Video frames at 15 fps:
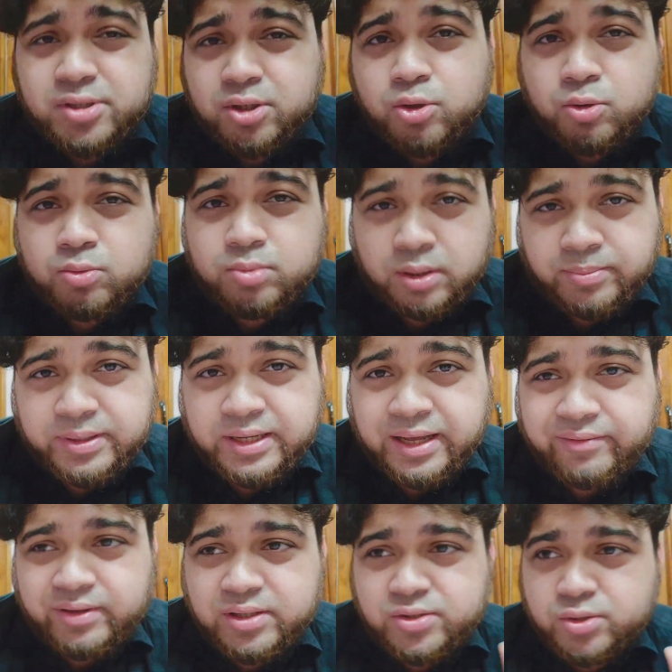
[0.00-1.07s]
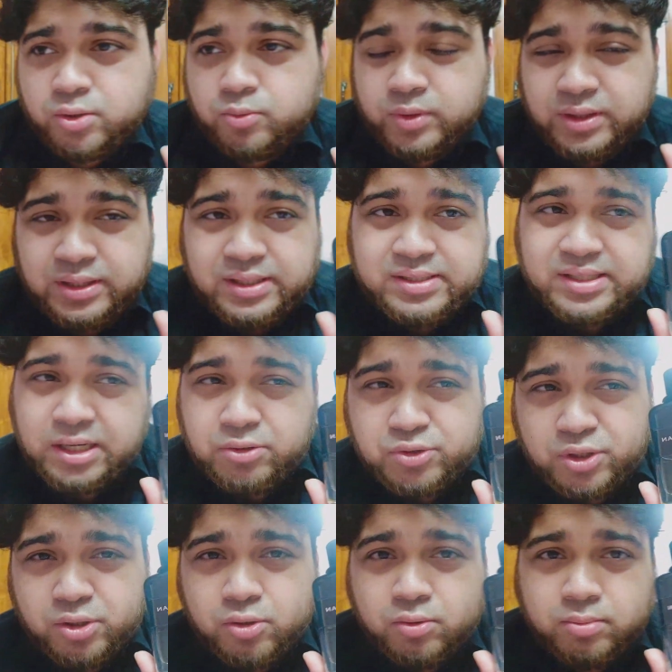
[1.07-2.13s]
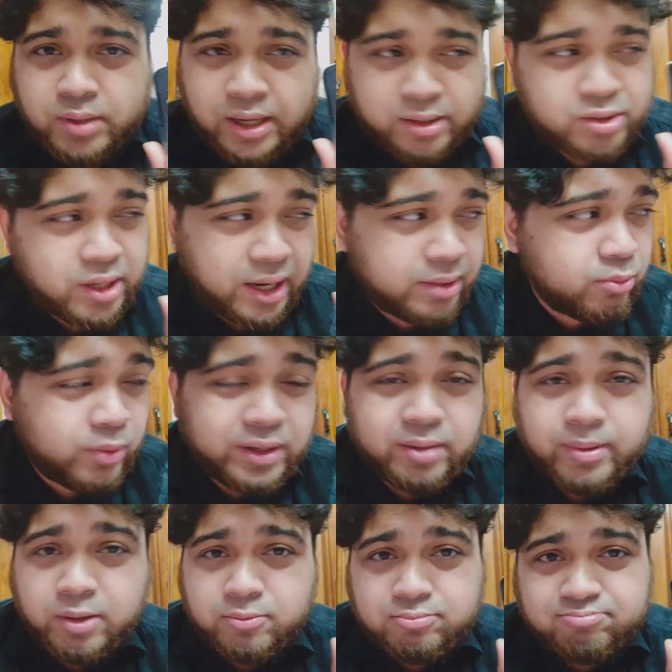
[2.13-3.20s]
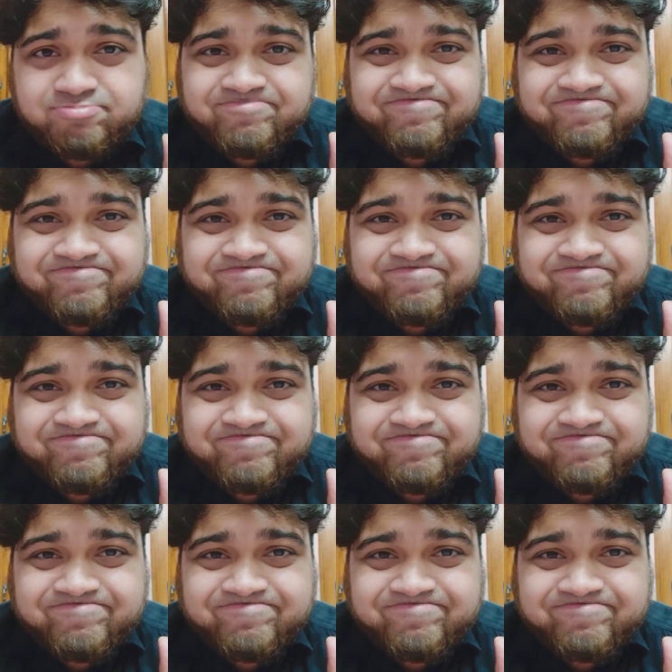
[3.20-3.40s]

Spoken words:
go a bit heavy, so with this I went about